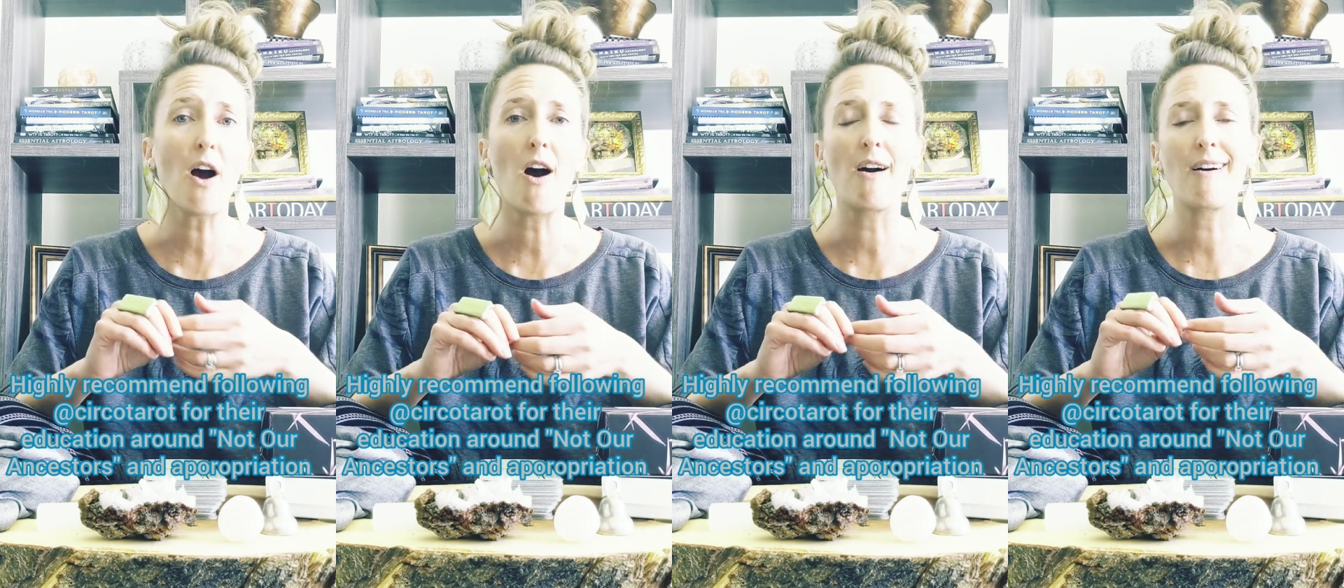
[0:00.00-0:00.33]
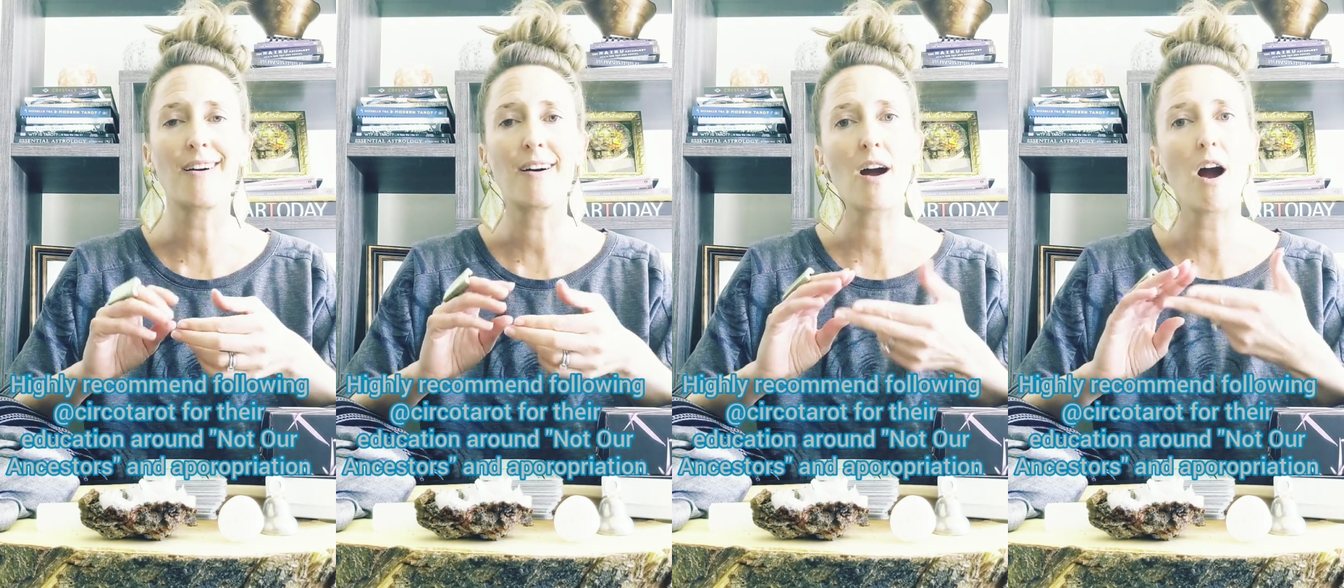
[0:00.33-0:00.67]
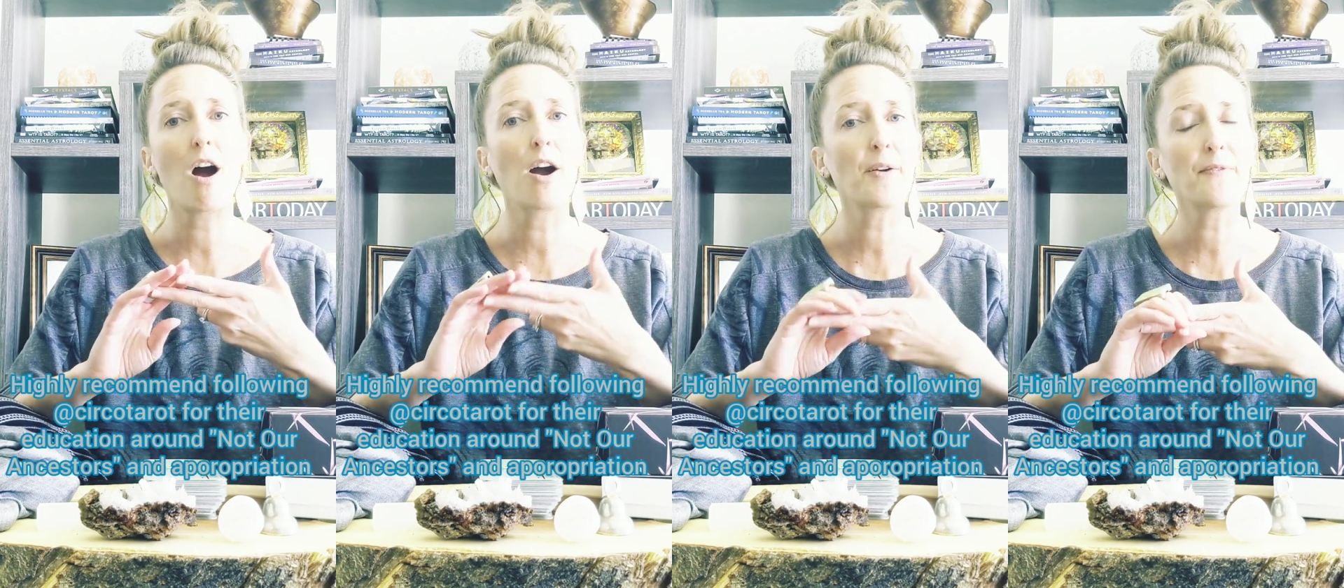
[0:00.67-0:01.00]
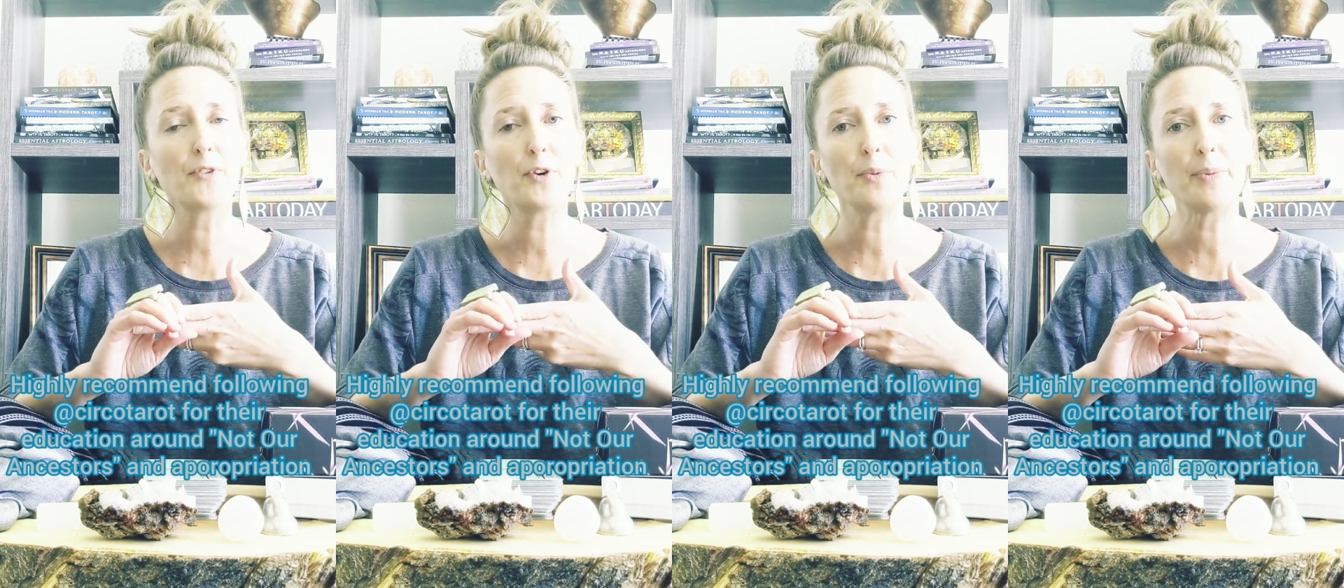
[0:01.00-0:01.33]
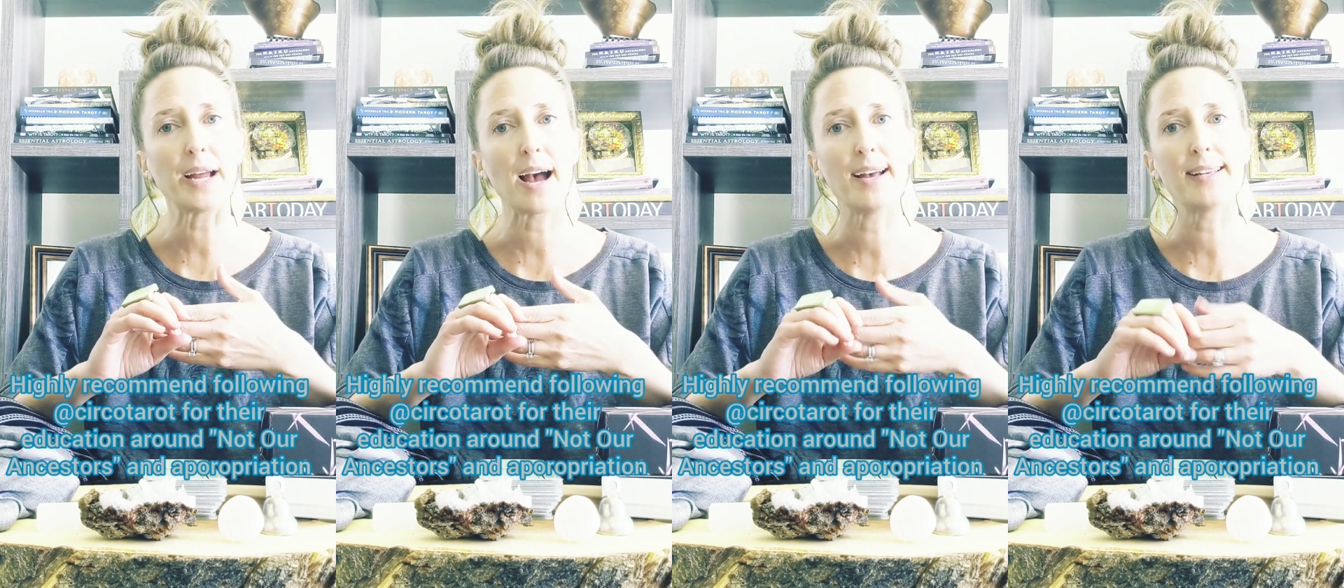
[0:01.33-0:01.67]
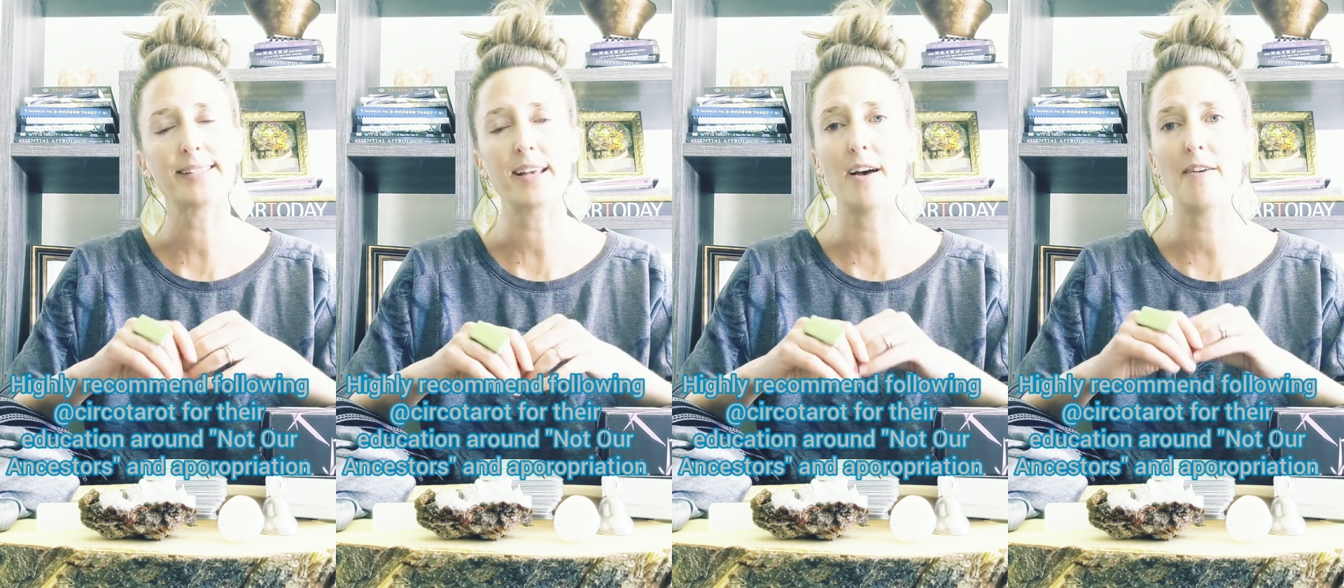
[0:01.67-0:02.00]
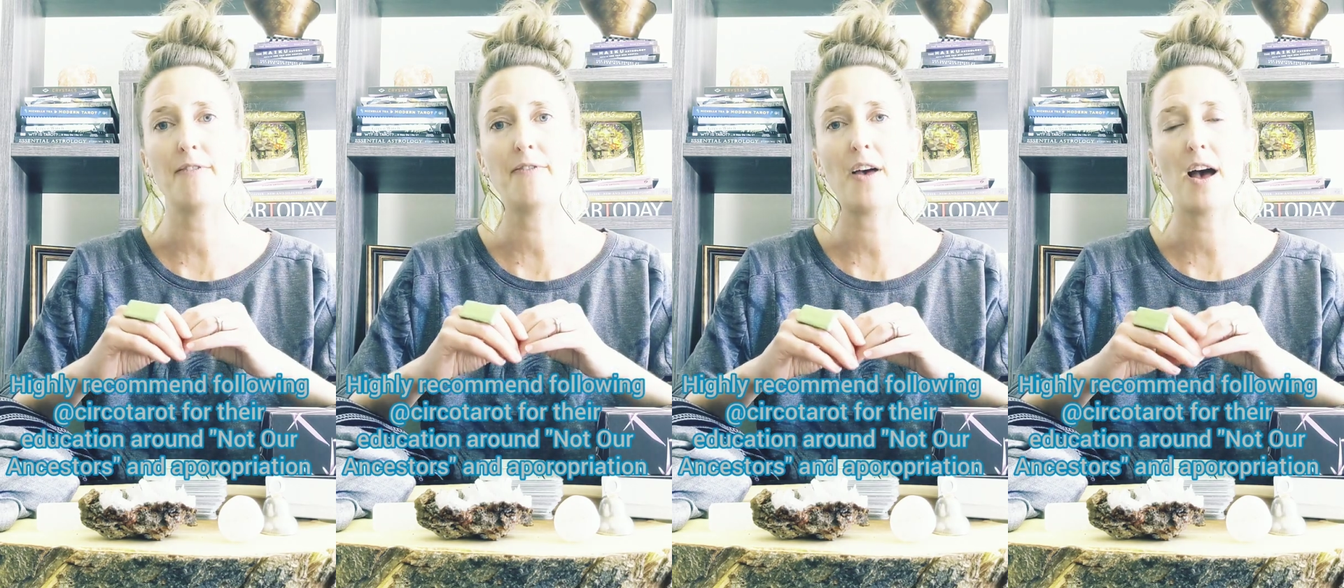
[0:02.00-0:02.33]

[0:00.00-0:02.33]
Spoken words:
are harmful because of